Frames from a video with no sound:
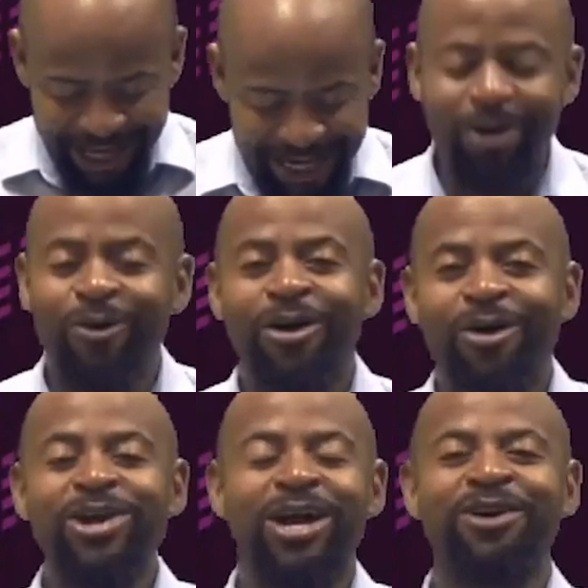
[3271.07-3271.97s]
Now,
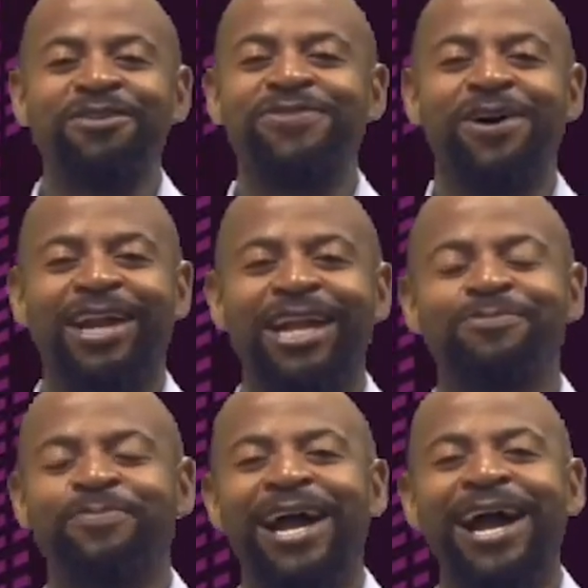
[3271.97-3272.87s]
we are going for our
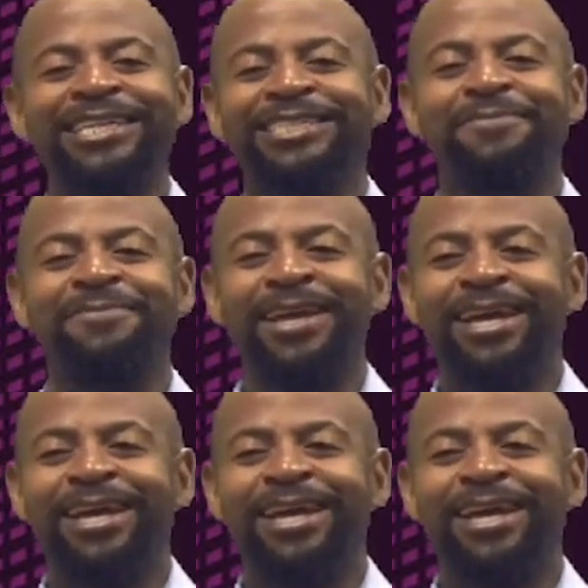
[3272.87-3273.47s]
last prayer item.